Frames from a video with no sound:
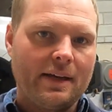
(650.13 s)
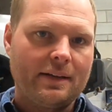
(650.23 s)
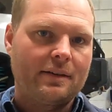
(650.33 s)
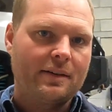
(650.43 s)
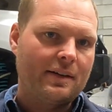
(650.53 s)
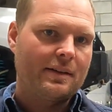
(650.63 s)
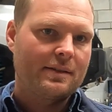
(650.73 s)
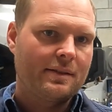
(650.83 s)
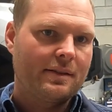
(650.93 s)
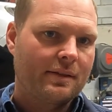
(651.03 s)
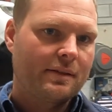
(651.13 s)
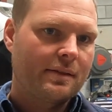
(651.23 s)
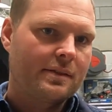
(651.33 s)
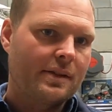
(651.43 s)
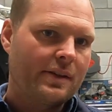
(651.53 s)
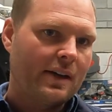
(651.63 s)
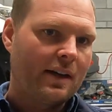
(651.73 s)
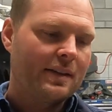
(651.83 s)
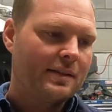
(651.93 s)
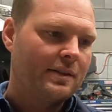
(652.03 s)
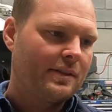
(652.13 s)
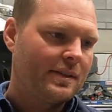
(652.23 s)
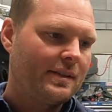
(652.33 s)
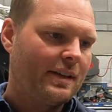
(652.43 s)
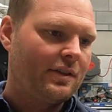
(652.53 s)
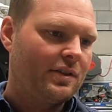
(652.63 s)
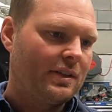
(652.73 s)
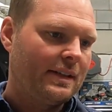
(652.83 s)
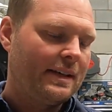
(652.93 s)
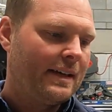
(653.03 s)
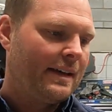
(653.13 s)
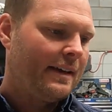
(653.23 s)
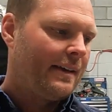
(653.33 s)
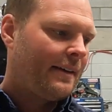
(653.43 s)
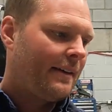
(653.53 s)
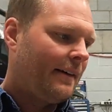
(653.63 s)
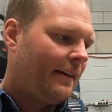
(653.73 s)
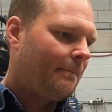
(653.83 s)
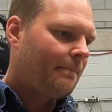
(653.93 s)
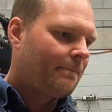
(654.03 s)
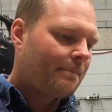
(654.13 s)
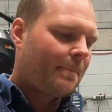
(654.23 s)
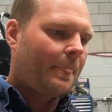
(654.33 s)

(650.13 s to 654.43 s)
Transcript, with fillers: and caster. So Caster is essentially, um,